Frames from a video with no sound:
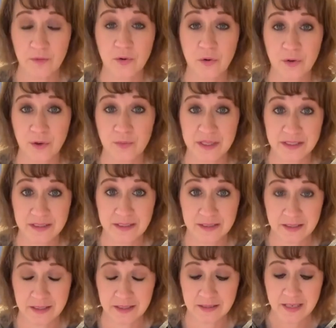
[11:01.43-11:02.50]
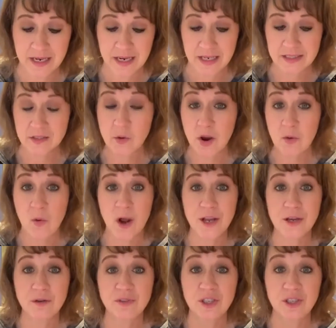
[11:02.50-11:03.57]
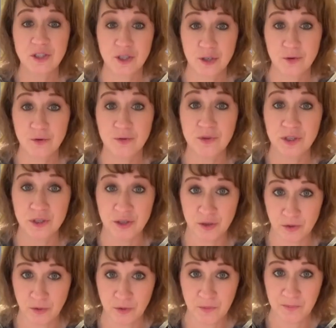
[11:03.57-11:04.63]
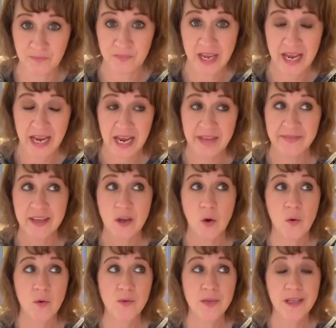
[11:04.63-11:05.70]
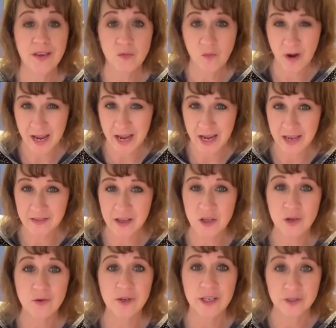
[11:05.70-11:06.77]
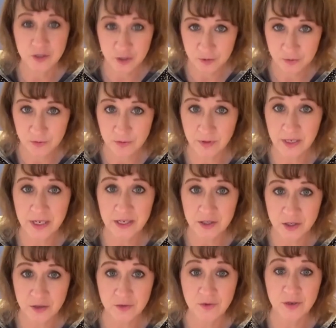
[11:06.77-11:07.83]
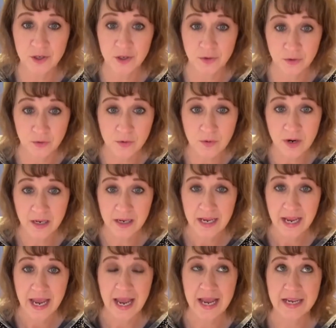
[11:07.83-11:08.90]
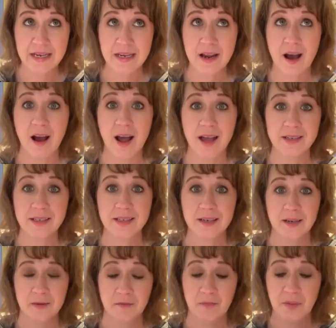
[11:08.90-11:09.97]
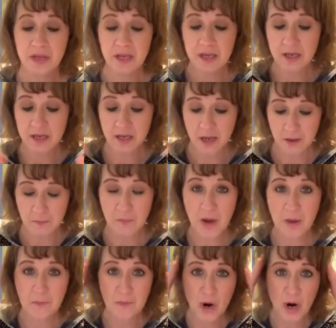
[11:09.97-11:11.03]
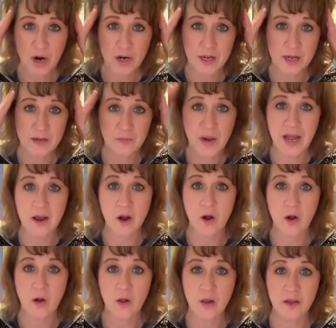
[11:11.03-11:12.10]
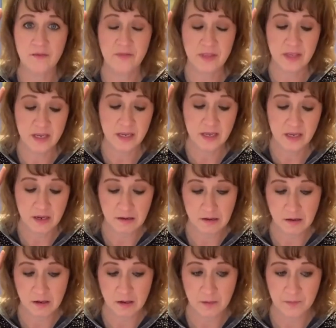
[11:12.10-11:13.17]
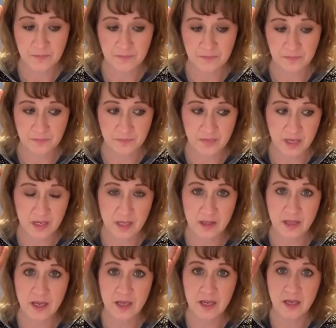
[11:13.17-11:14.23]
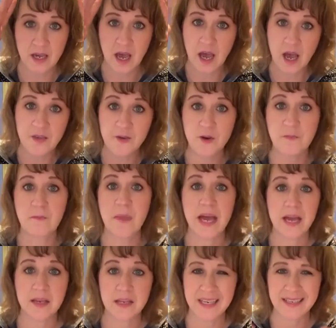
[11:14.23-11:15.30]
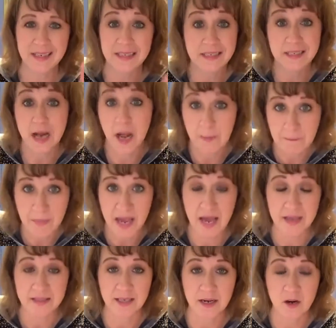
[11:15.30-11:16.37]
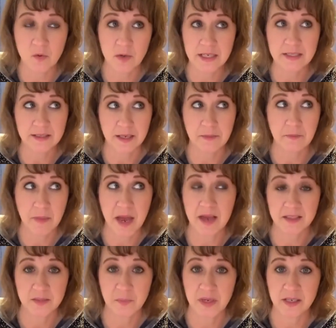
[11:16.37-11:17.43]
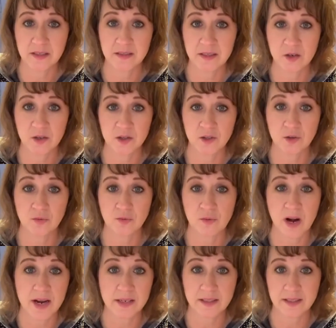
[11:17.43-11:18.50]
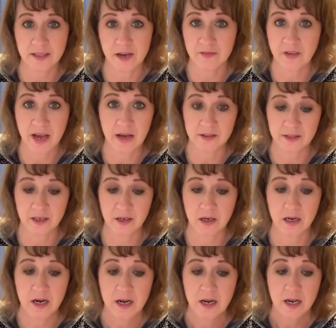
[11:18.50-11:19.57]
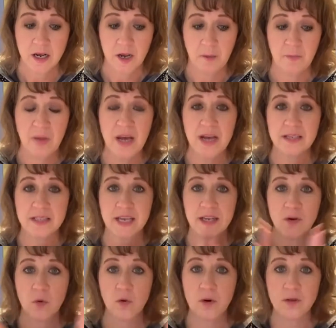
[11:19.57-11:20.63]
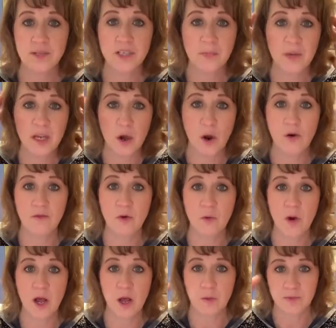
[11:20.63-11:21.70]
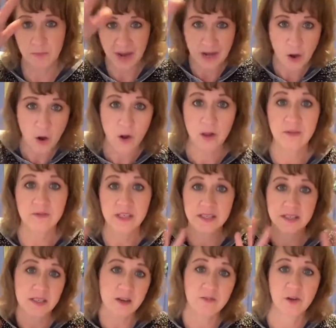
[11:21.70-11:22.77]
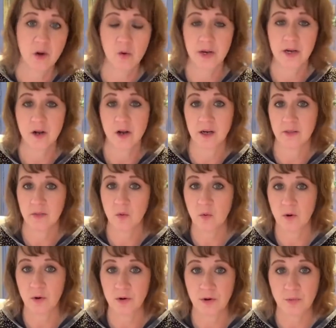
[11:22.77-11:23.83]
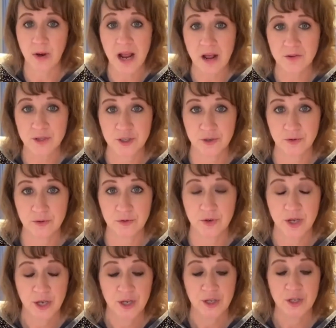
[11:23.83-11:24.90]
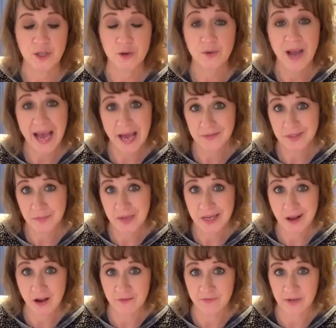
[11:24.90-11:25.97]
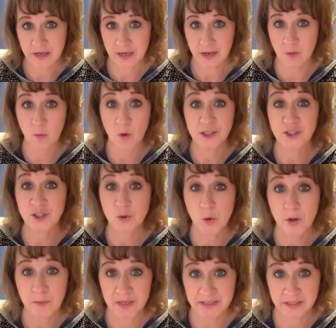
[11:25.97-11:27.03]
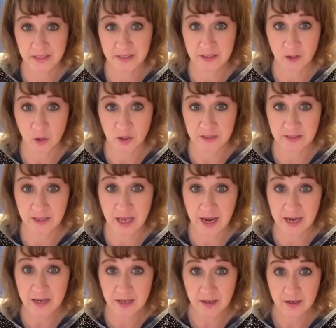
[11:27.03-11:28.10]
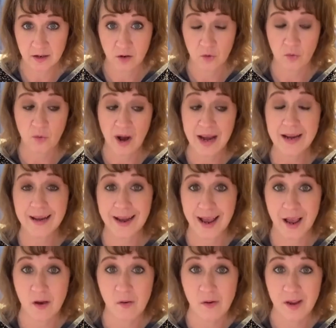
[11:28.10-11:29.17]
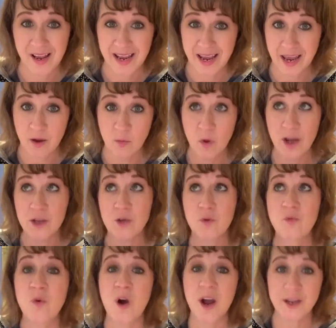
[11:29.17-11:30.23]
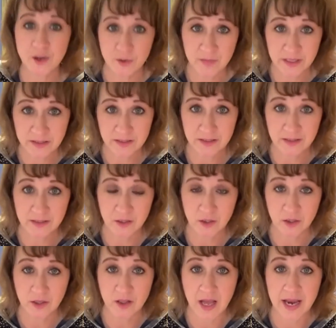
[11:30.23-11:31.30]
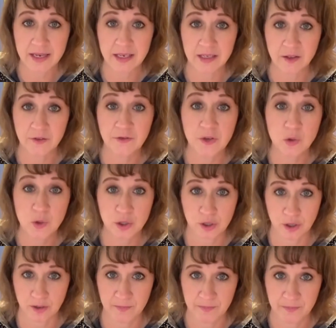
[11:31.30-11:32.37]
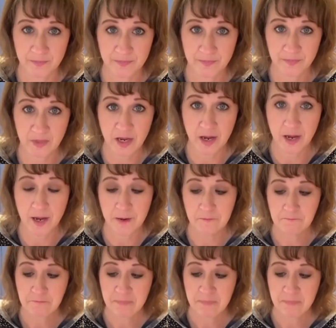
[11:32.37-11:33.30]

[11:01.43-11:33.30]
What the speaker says: who your business is. And so I want you to do you. And the only way that you can truly do you and not be bombarded by all of the other mess, it's not mess. I don't want to say mess, because there's great stuff out there. But in order to be overwhelmed by all of the stuff going on in the world around you, you have to be confident in what your business looks like right now and what you want your business to look like in the future. Okay.